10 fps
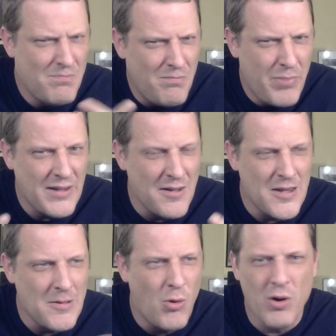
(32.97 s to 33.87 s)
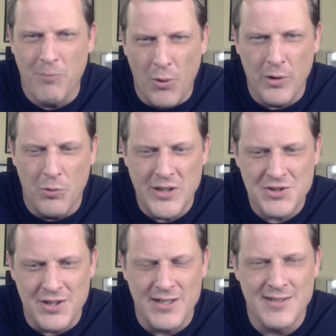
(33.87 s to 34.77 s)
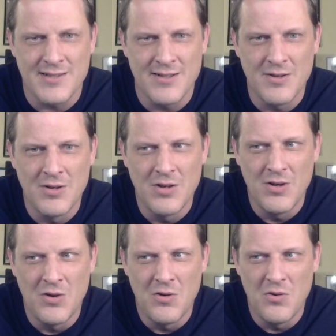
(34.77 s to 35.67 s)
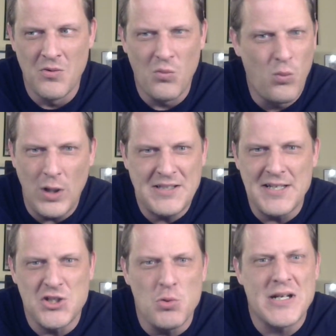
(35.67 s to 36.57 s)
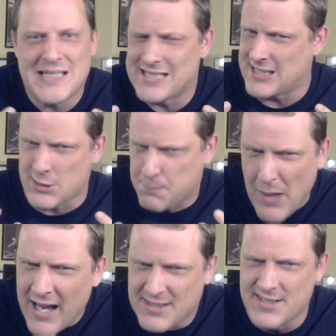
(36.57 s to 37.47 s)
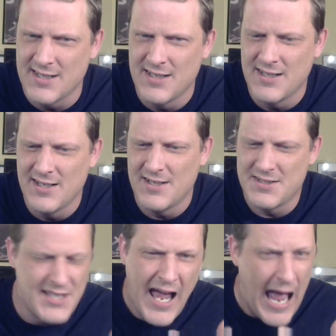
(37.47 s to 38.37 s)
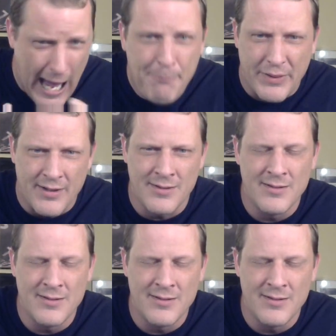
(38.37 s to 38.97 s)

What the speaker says: But the more important question is, what did you expect to happen?